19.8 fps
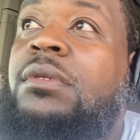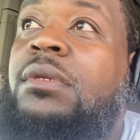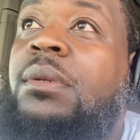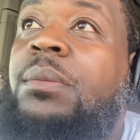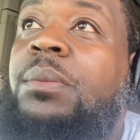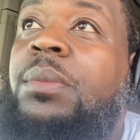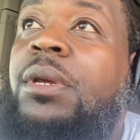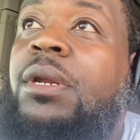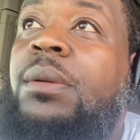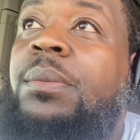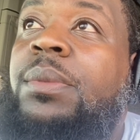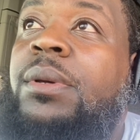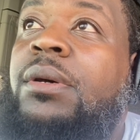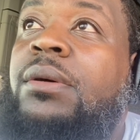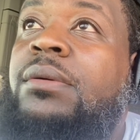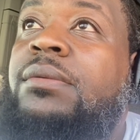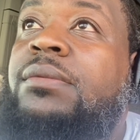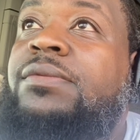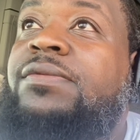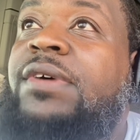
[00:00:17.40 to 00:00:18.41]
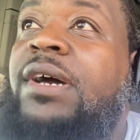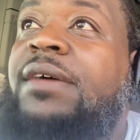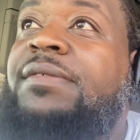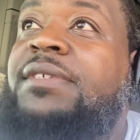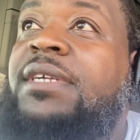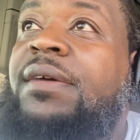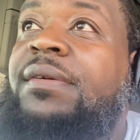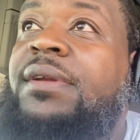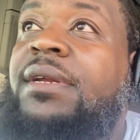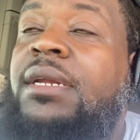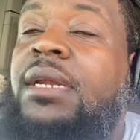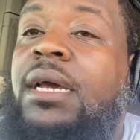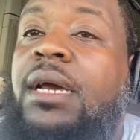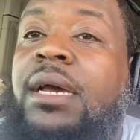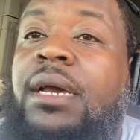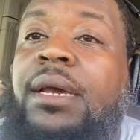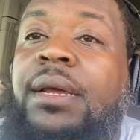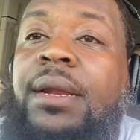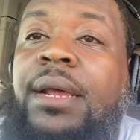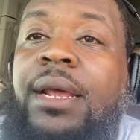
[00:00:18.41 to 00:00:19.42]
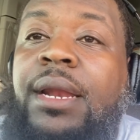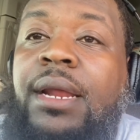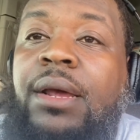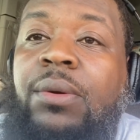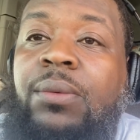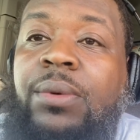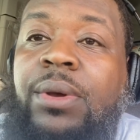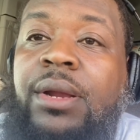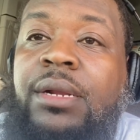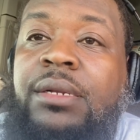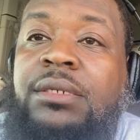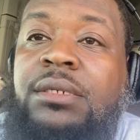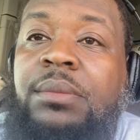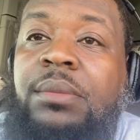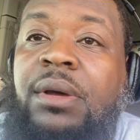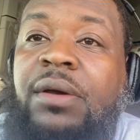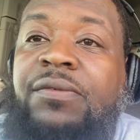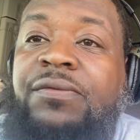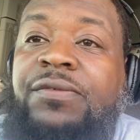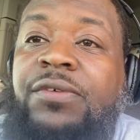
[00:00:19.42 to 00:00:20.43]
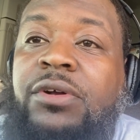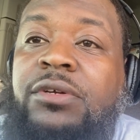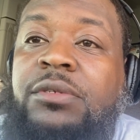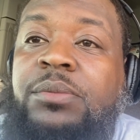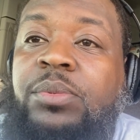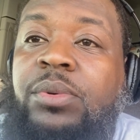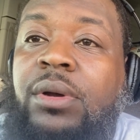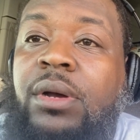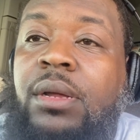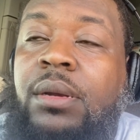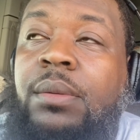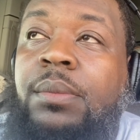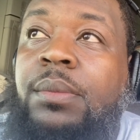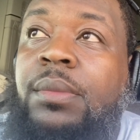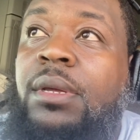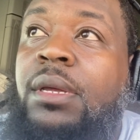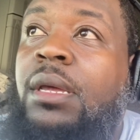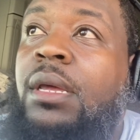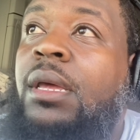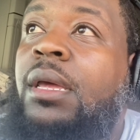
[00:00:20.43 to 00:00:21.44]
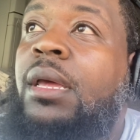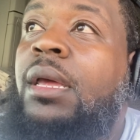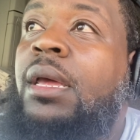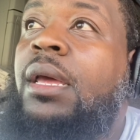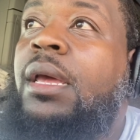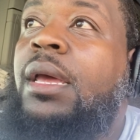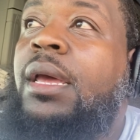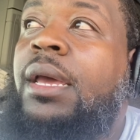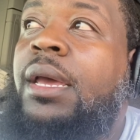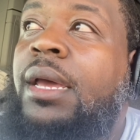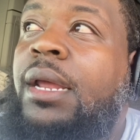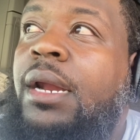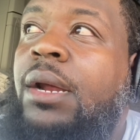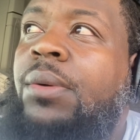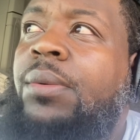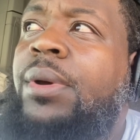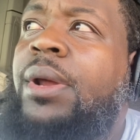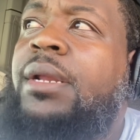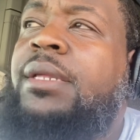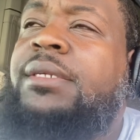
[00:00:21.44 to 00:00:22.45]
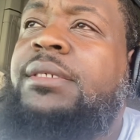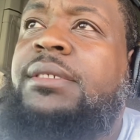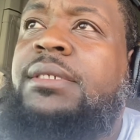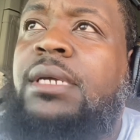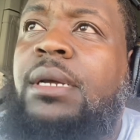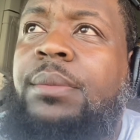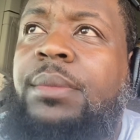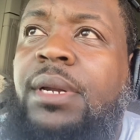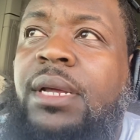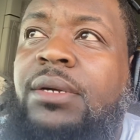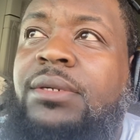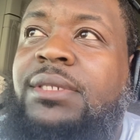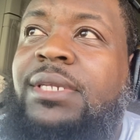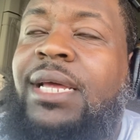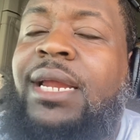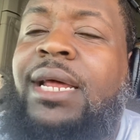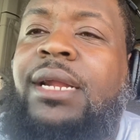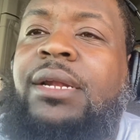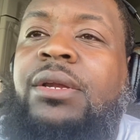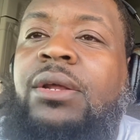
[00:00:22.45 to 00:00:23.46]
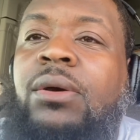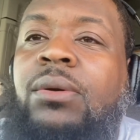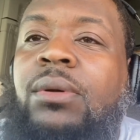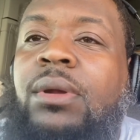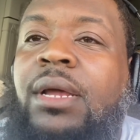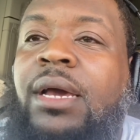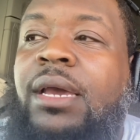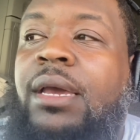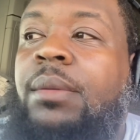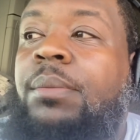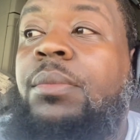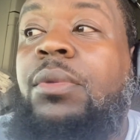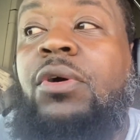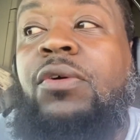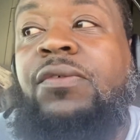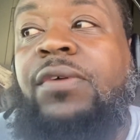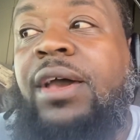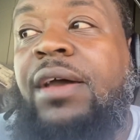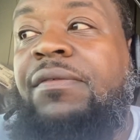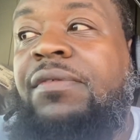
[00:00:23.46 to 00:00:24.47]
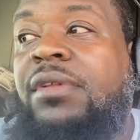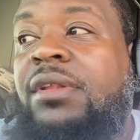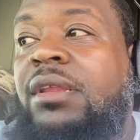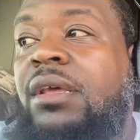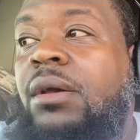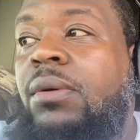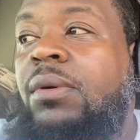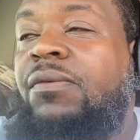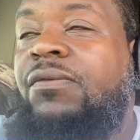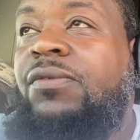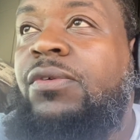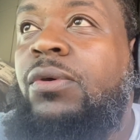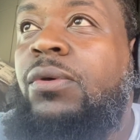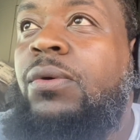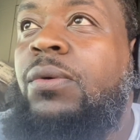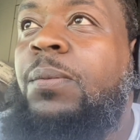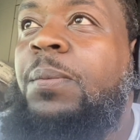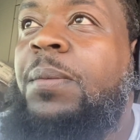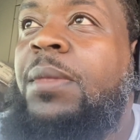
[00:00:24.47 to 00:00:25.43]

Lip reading: Peterbilt 579, and I ran into my first problem, and I ran into something else that I don't like, and both have to deal with fuel.